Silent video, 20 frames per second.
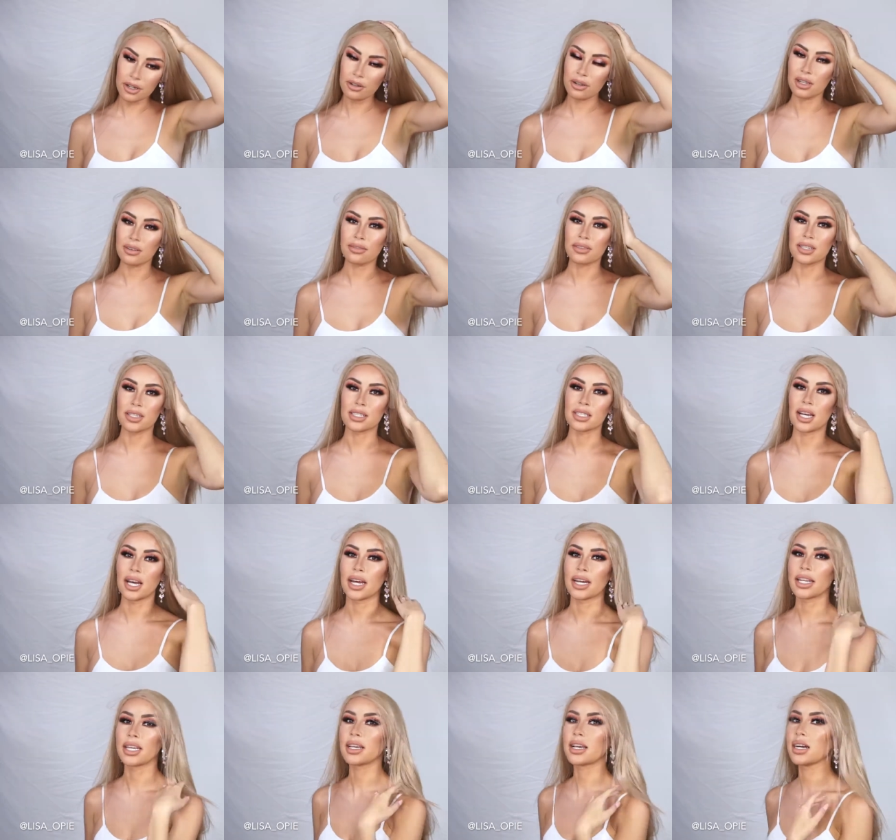know if this
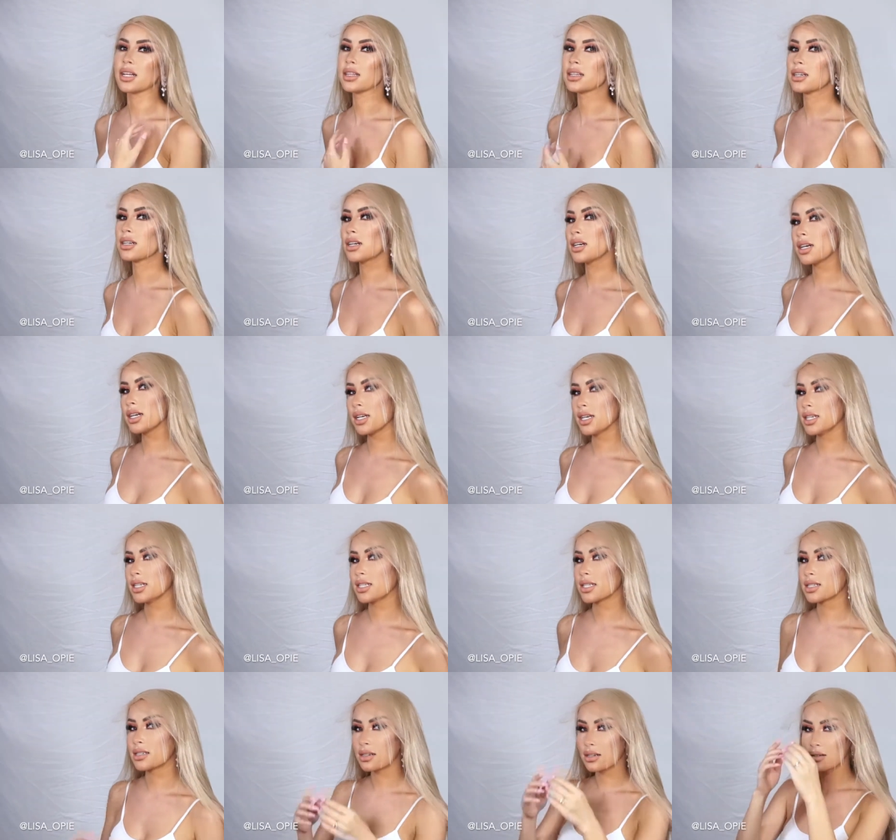honey color
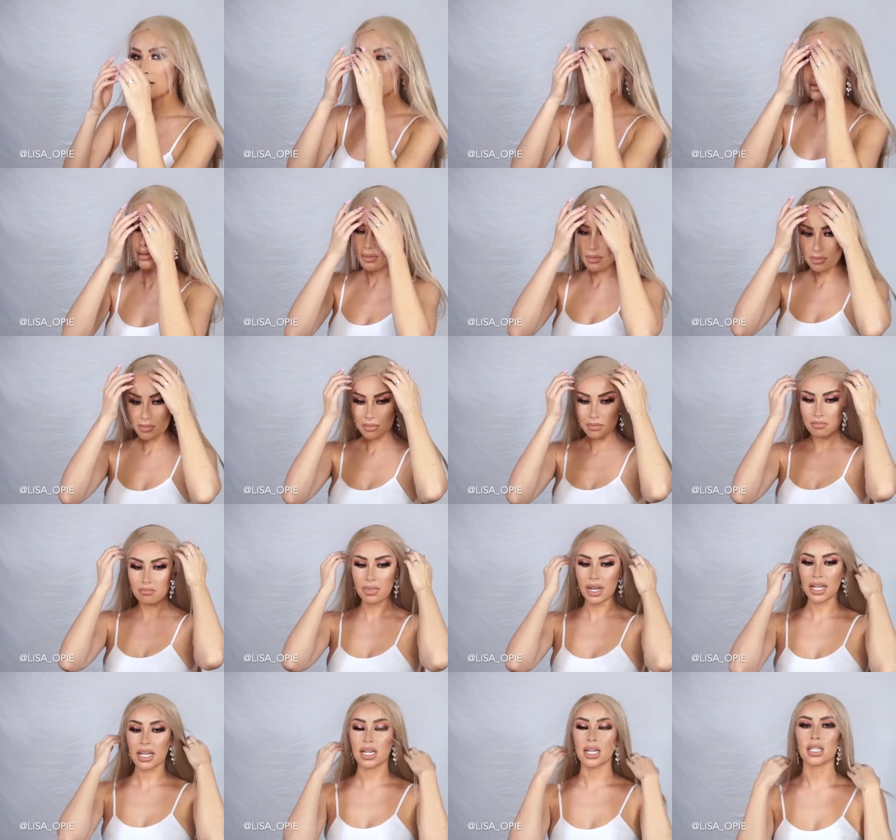is
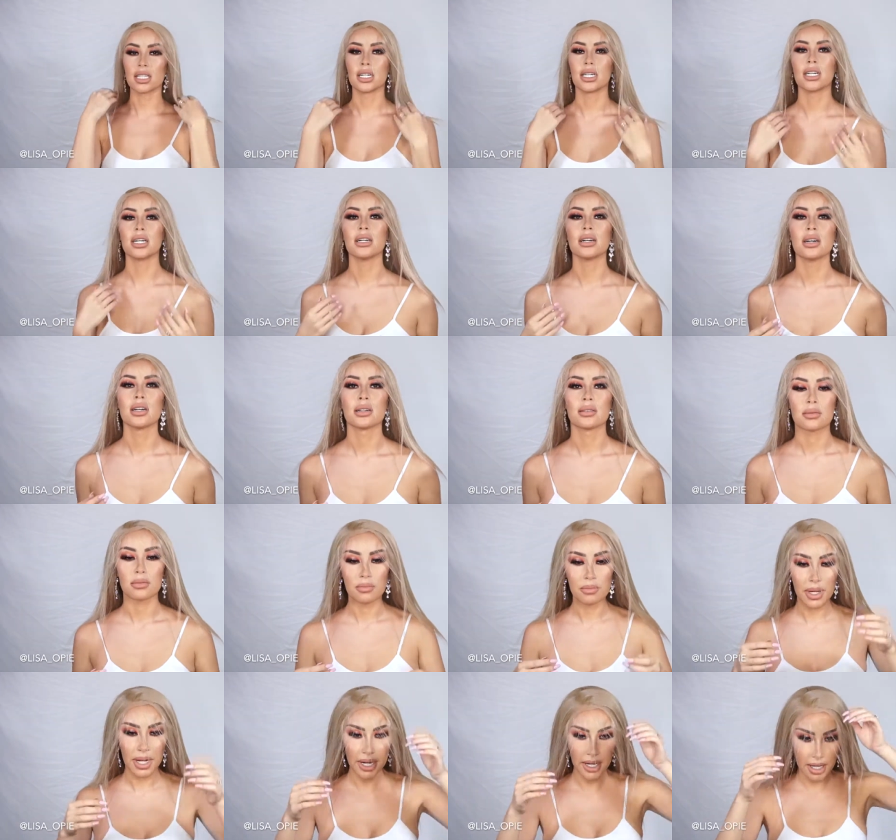my color
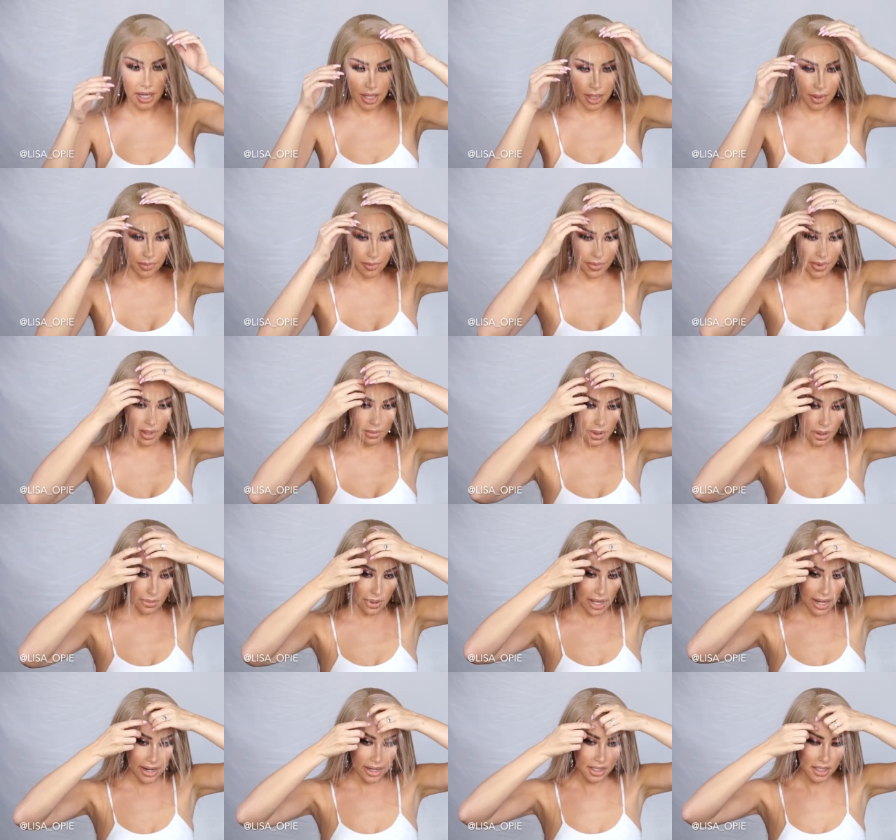but um, the
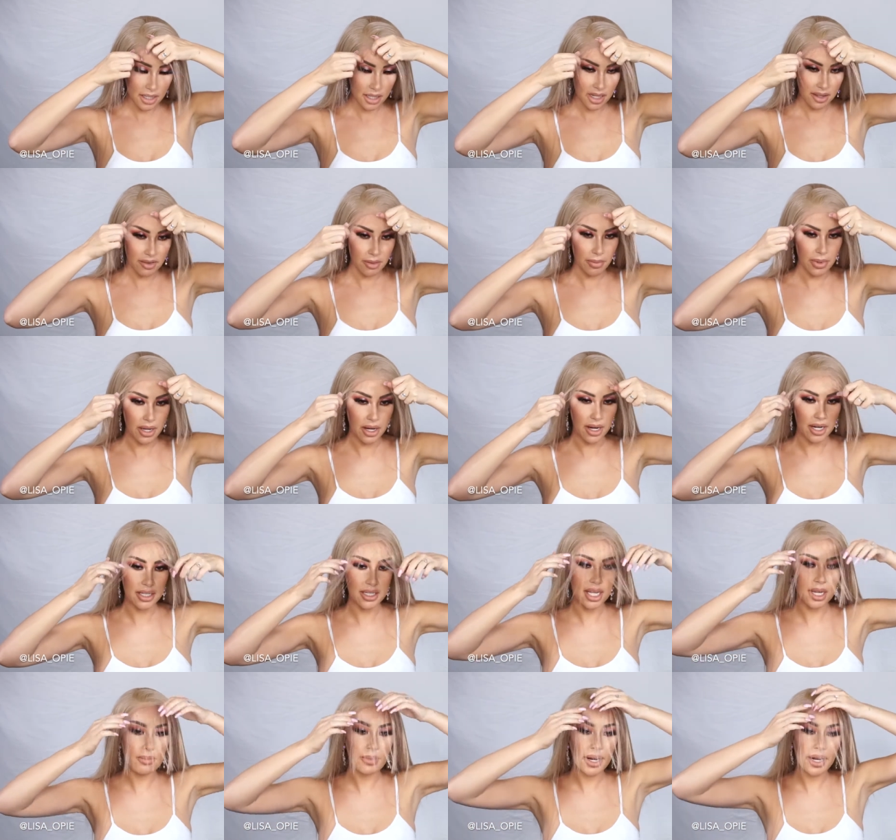baby hairs are giving me a
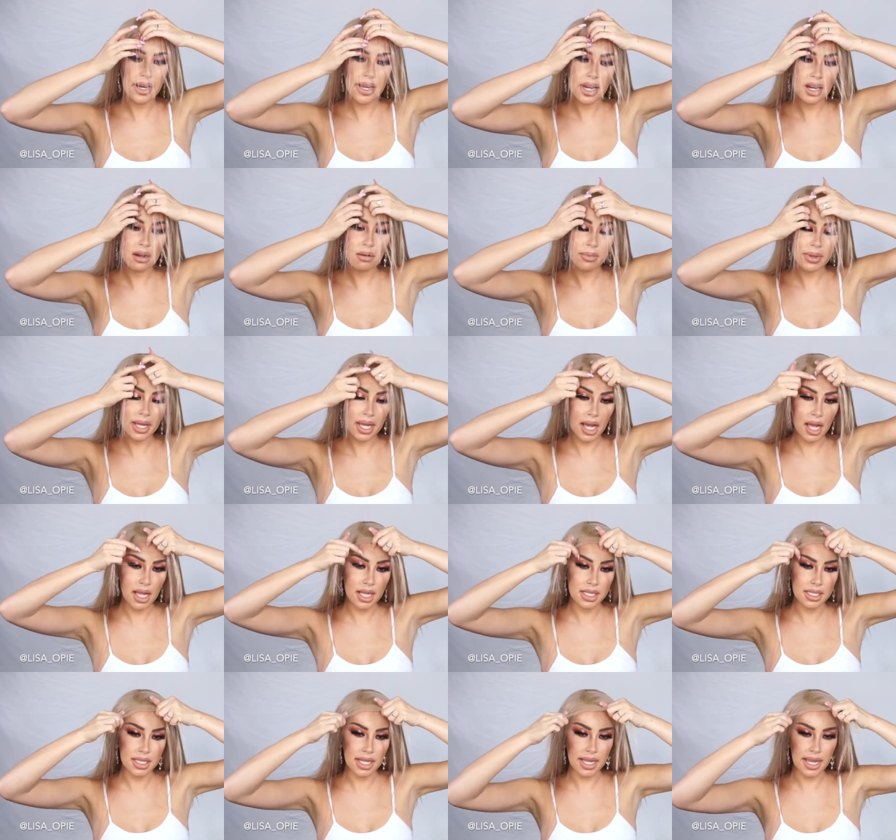hard time right now
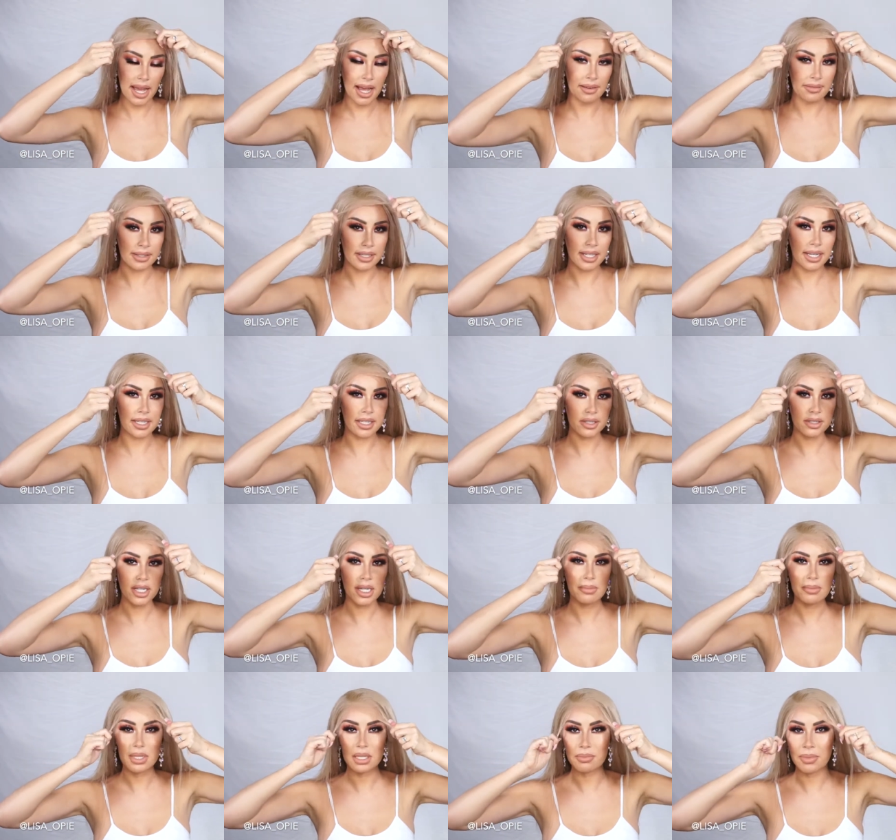because they have to get
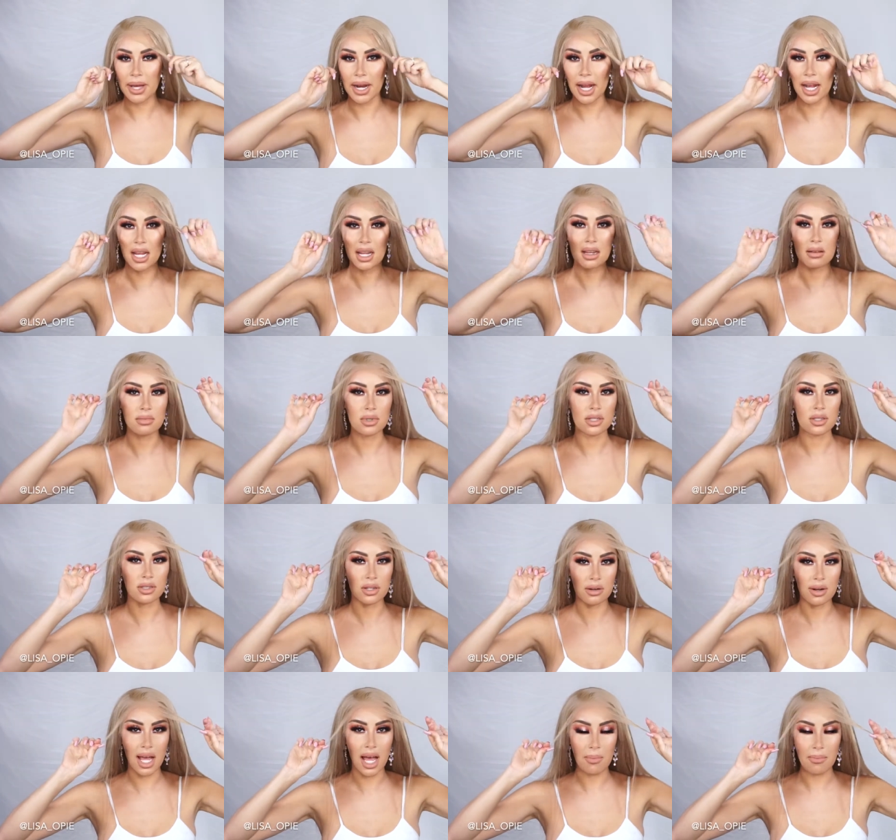trimmed, but I am
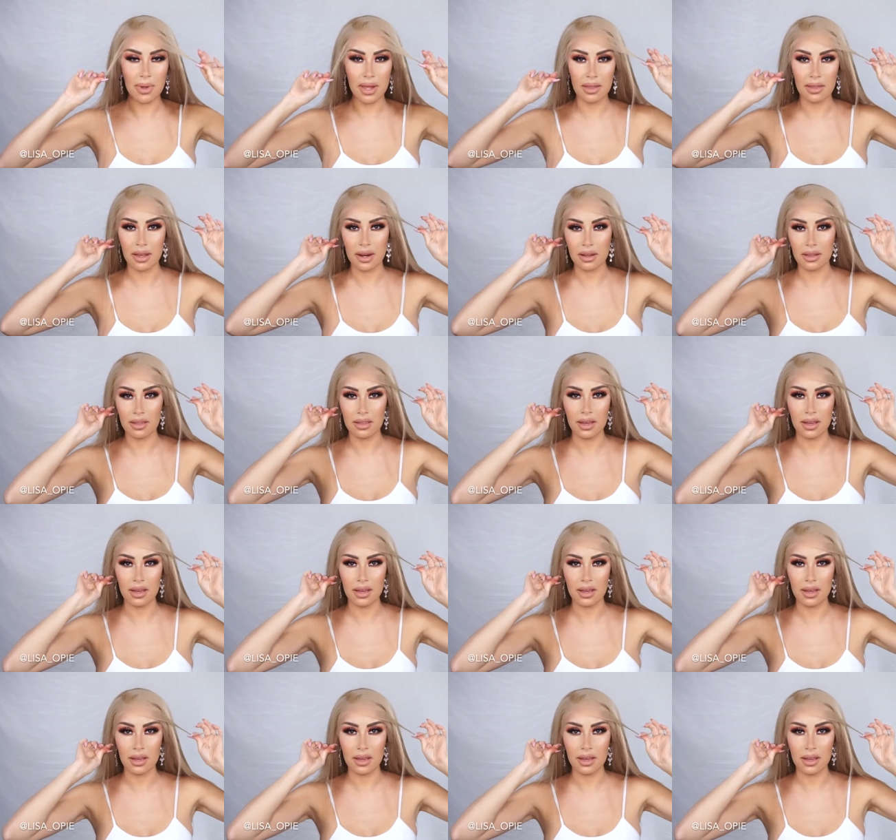so happy they're